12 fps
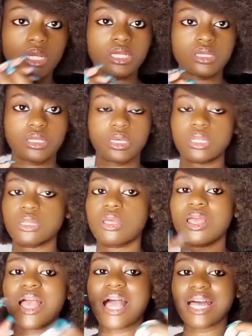oily skin.
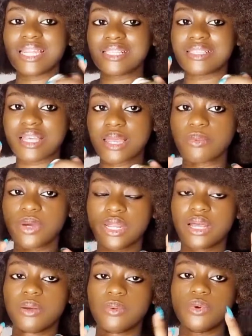At the time when
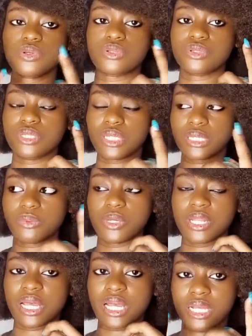I was dealing
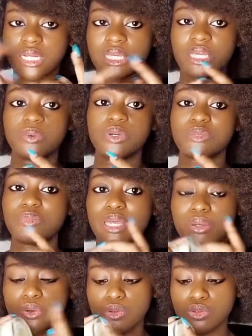with acne, it was my
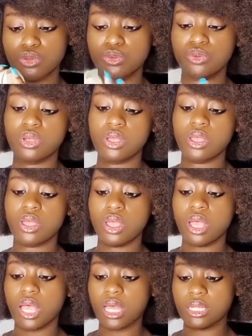go-to,
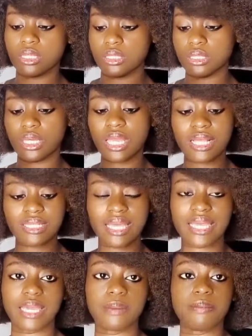and it has
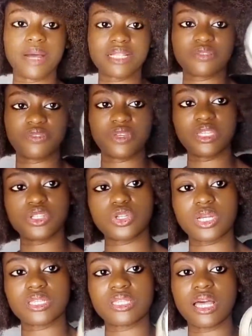like a matte finish. You
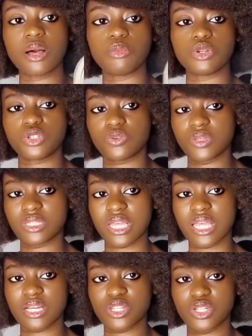can see how much of it I
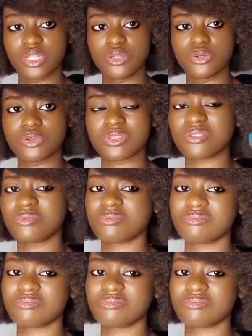actually used,